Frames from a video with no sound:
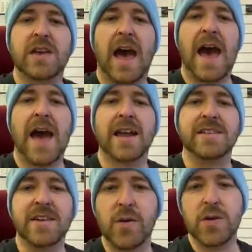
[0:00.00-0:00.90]
and
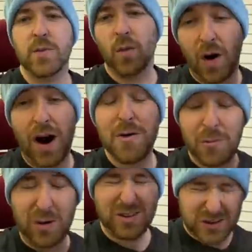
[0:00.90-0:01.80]
tell you what I
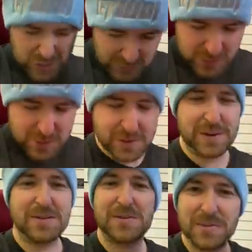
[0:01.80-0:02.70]
want to do
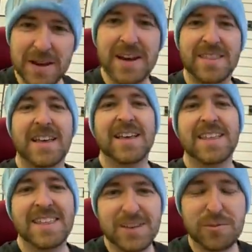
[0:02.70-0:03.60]
with
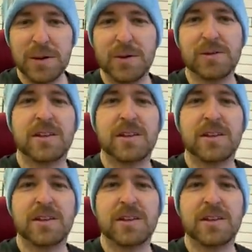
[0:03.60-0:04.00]
these wheels.